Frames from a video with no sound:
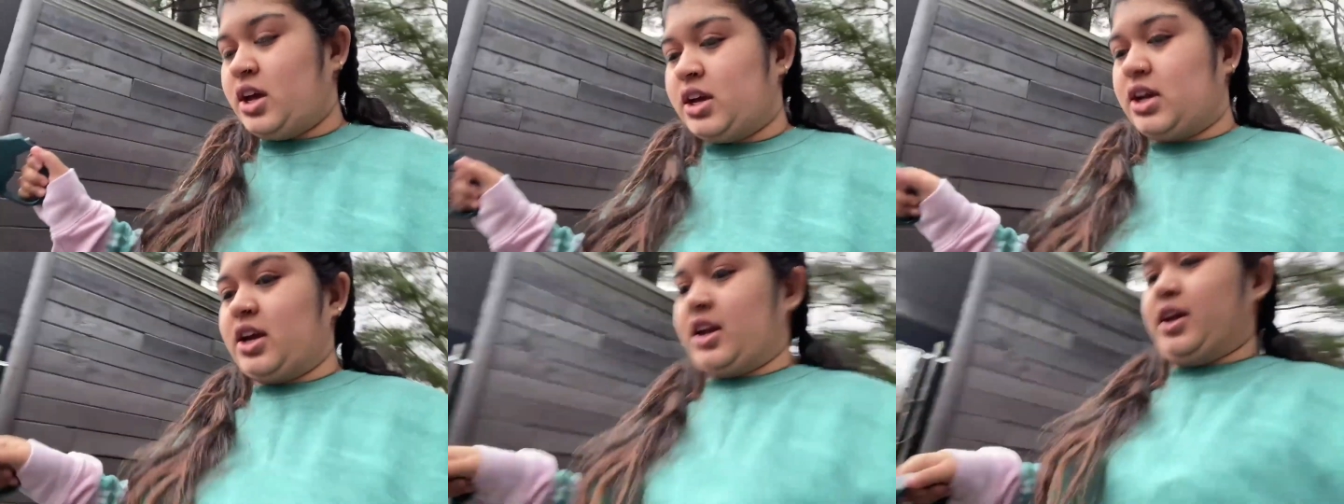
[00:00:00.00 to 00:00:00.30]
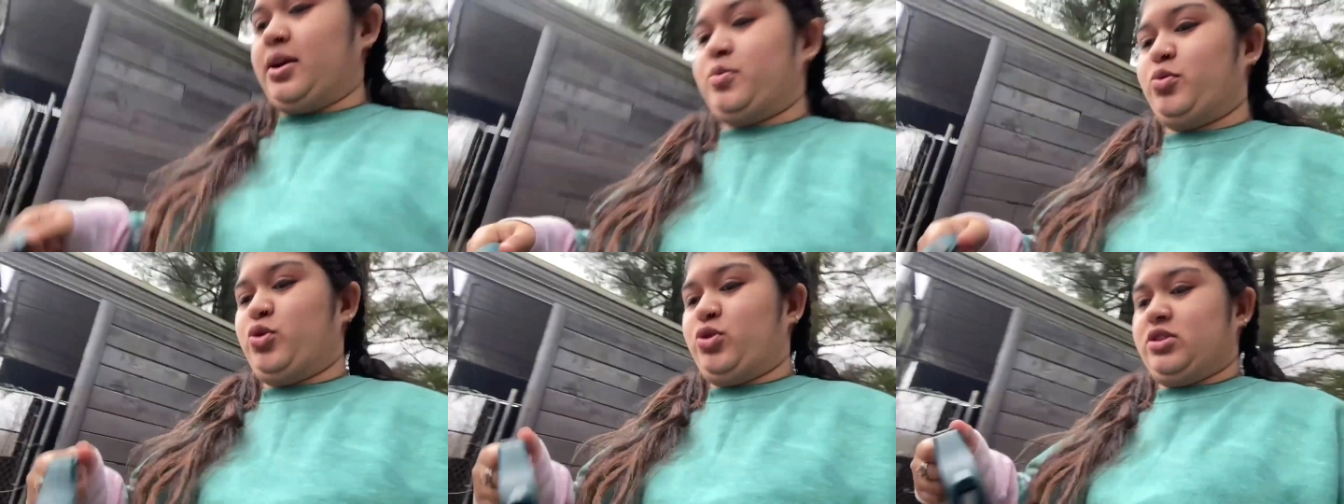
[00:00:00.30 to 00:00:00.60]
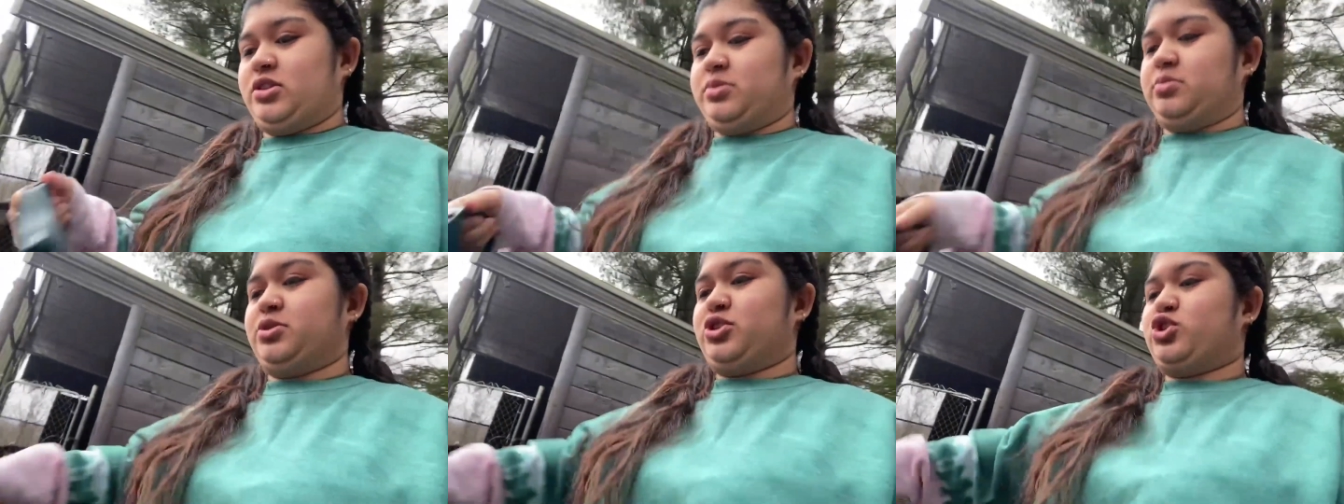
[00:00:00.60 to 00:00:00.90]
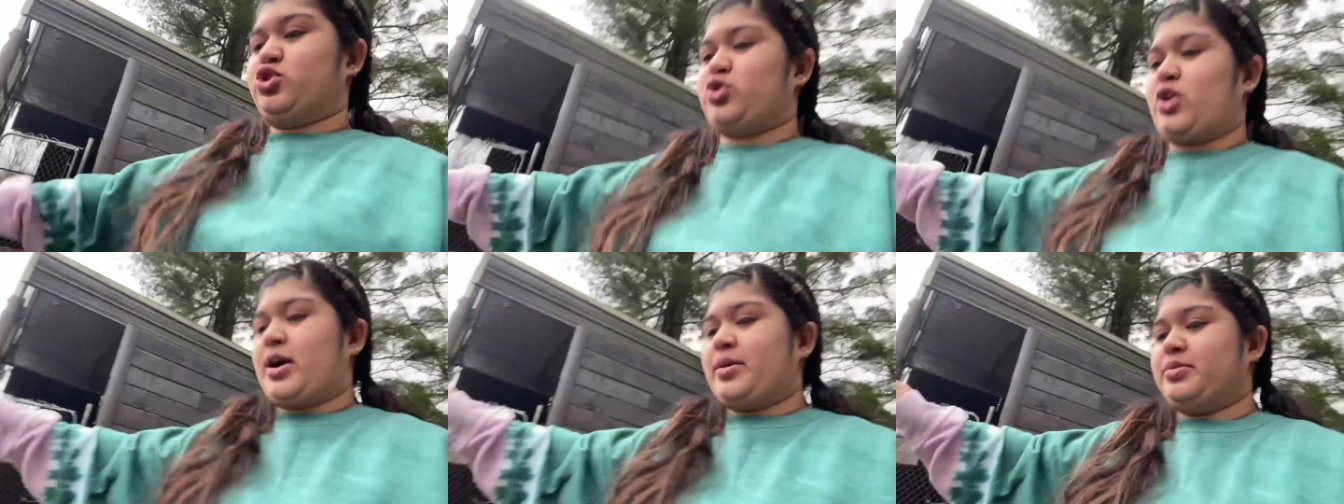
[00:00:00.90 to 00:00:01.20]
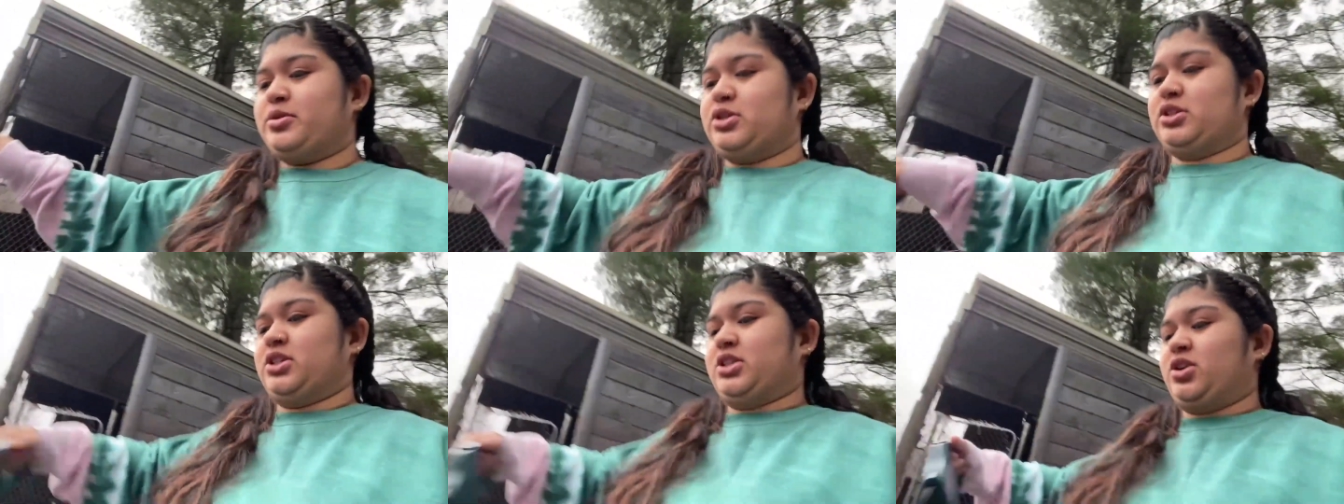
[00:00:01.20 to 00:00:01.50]
getting more
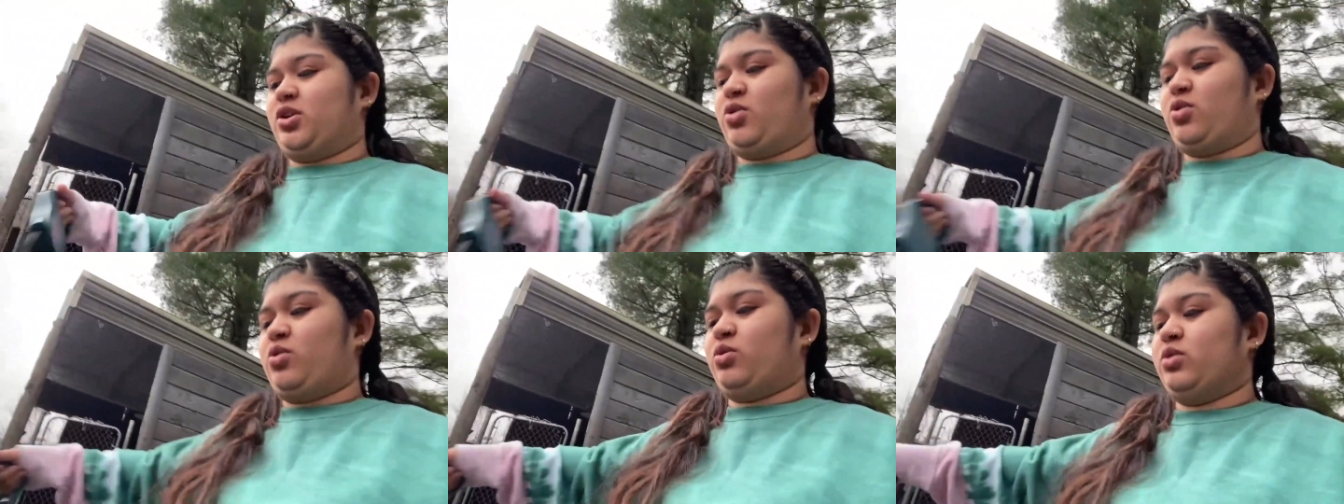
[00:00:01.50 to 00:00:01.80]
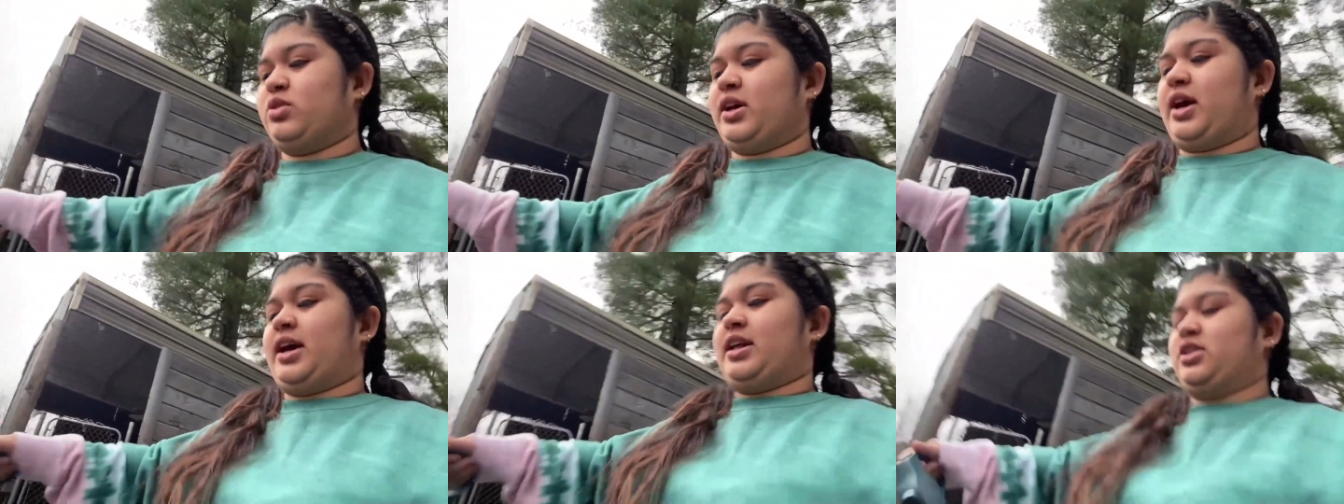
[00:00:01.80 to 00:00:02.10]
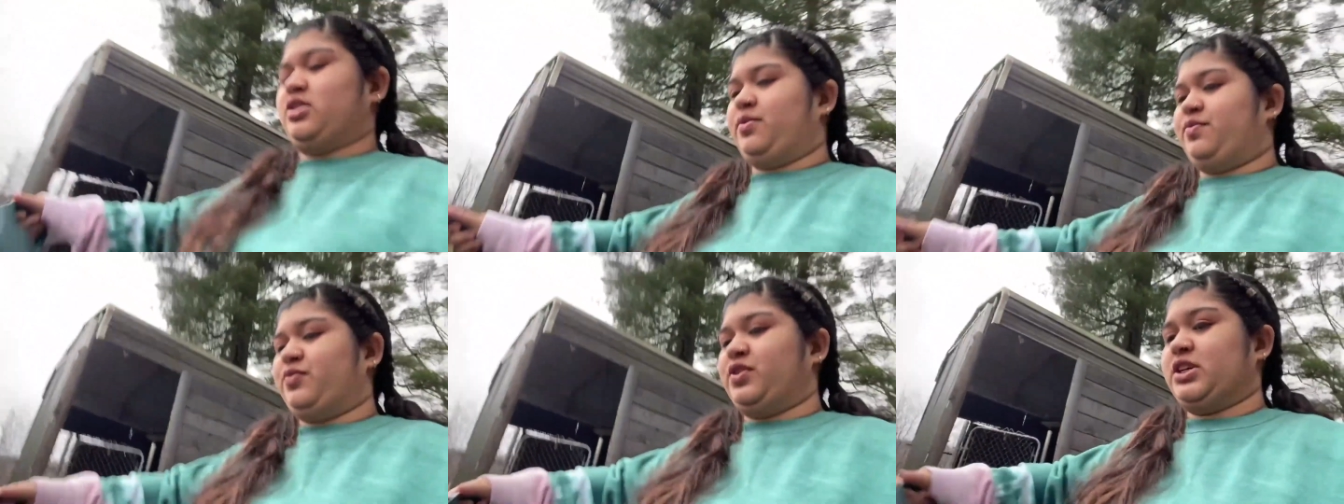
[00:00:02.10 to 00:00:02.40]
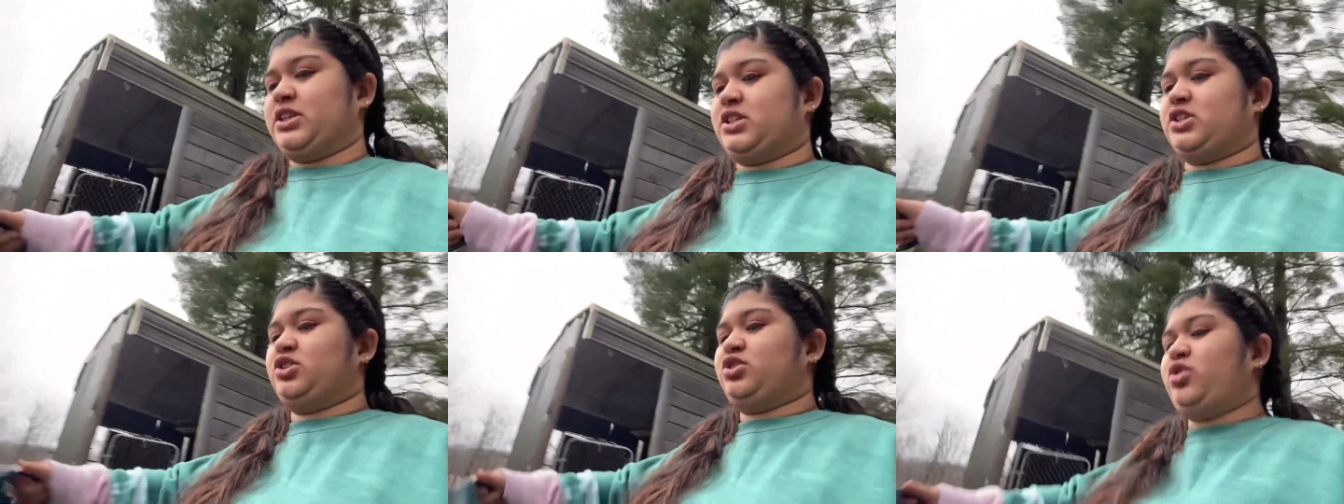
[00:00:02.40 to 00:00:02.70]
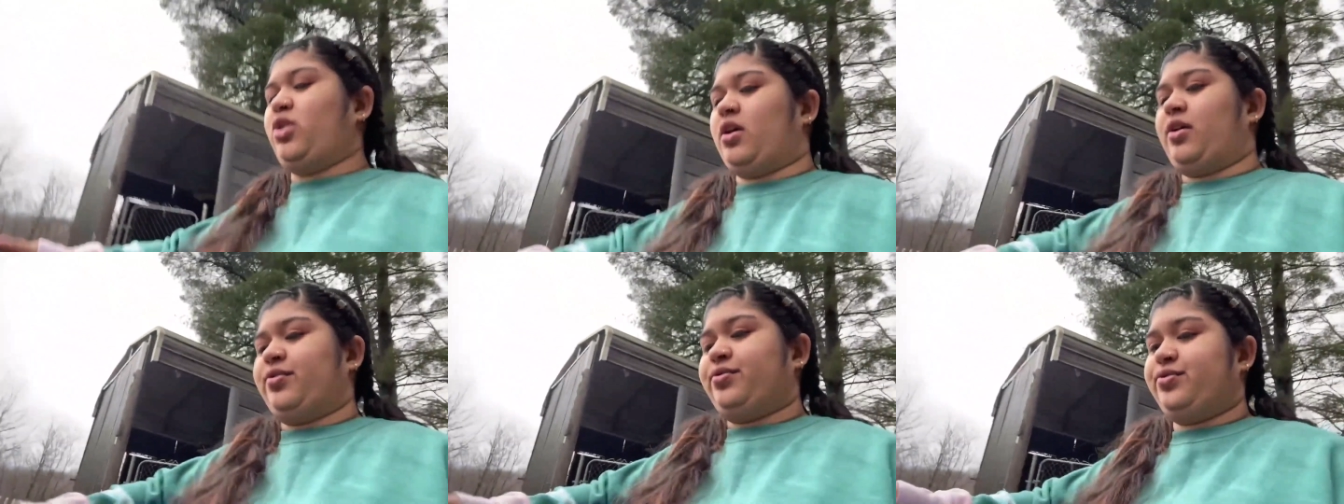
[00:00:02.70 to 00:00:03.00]
subscribers, and all that lovely
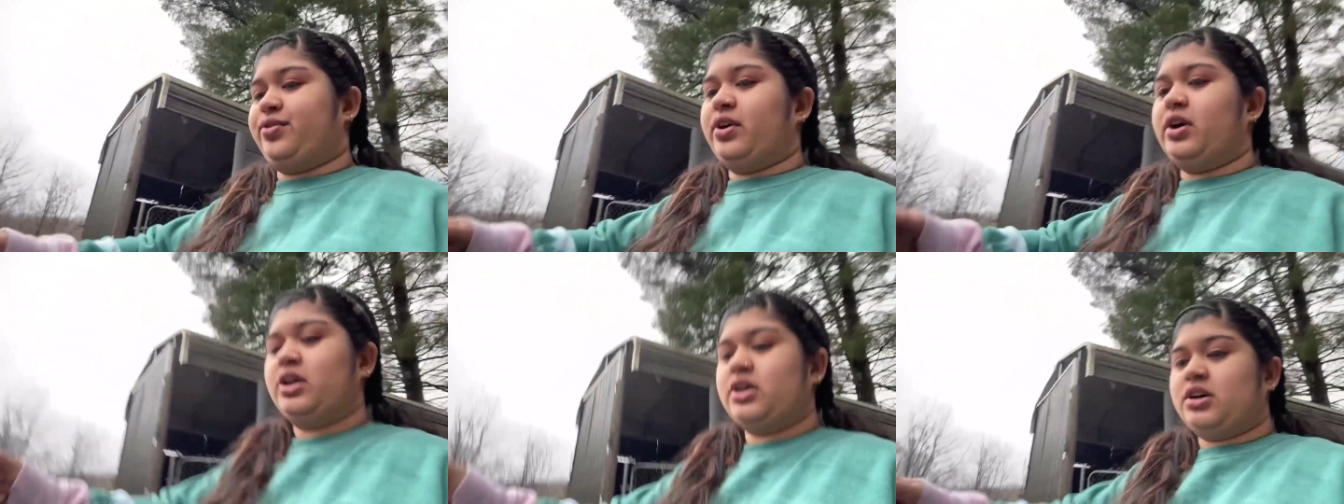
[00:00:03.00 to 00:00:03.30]
stuff.